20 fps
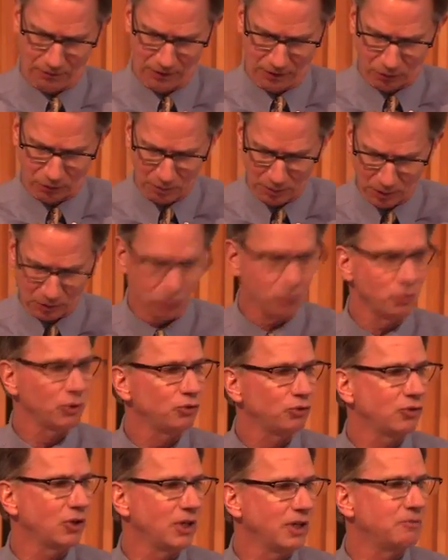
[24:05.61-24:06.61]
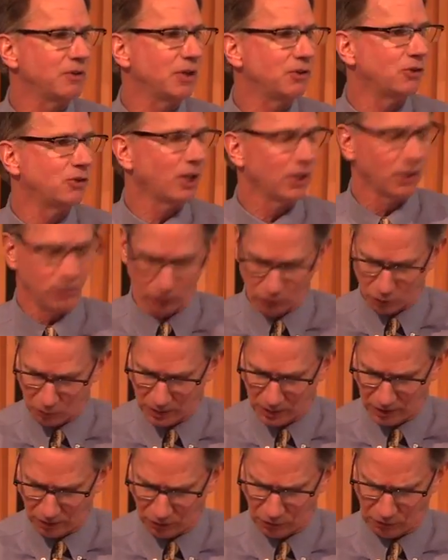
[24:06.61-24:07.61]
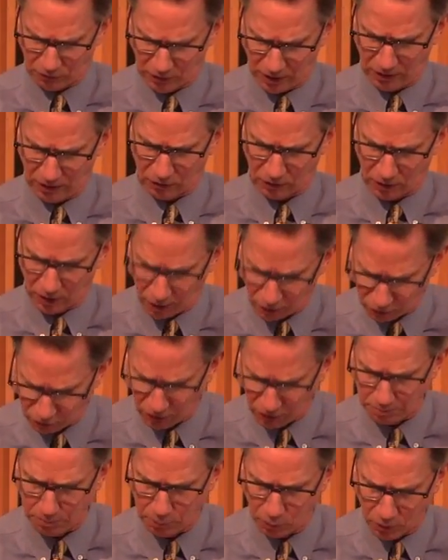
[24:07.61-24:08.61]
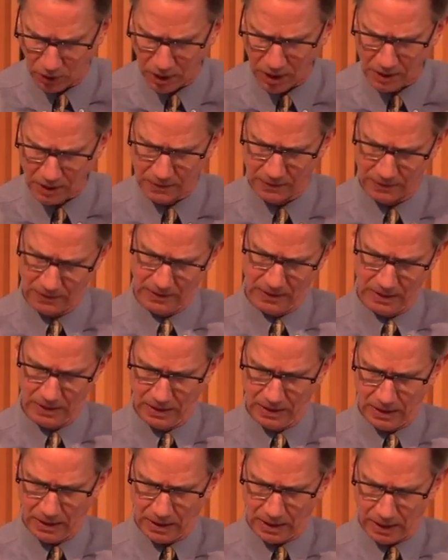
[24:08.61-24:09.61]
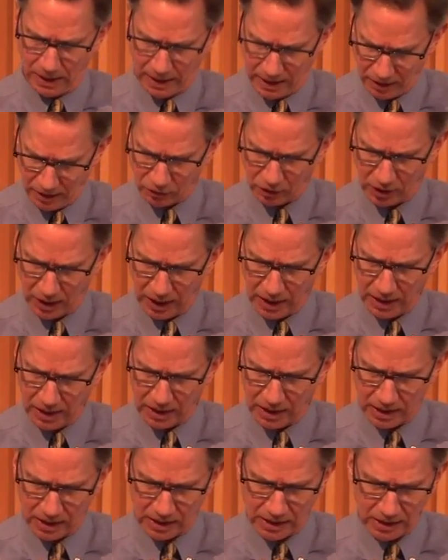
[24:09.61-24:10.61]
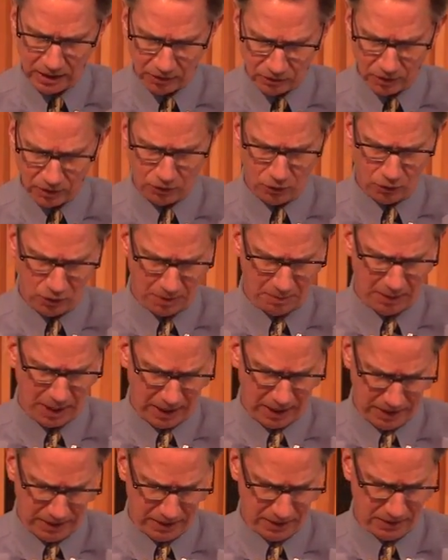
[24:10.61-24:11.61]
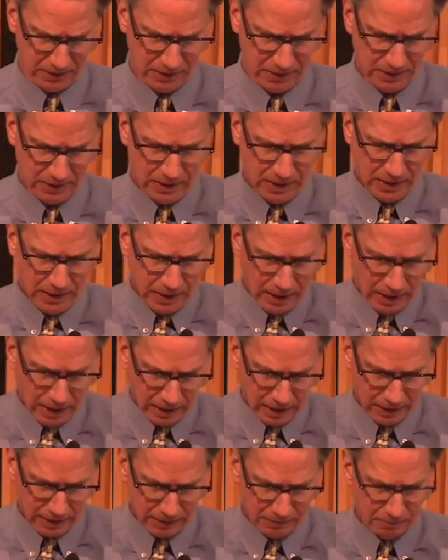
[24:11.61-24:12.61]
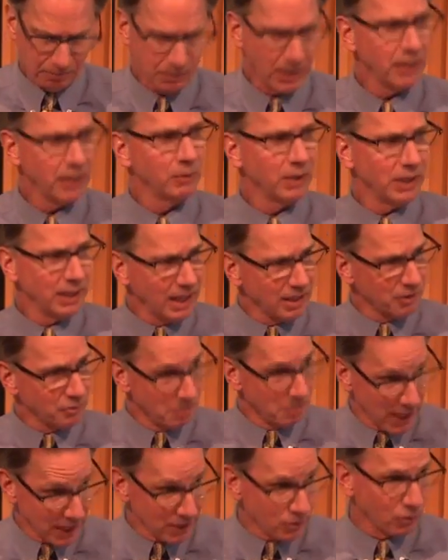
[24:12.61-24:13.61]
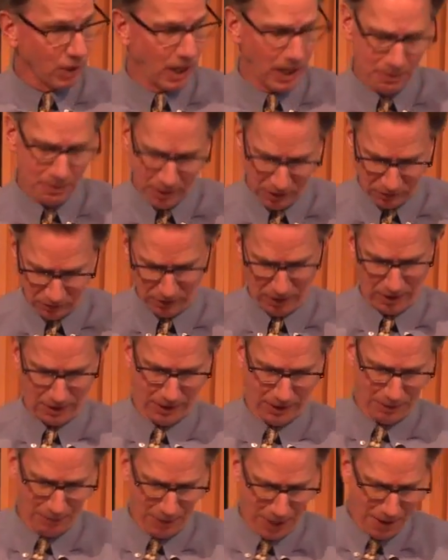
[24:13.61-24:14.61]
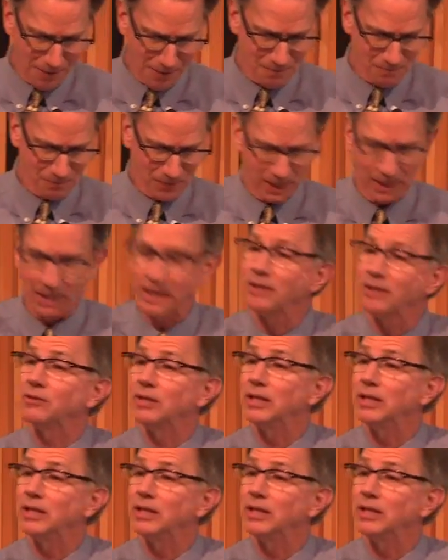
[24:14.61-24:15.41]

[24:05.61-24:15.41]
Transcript: dismissed Christian evangelicals with this phrase, largely poor, uneducated, and easy to command. By the way, that is my tribe he's talking about. And as an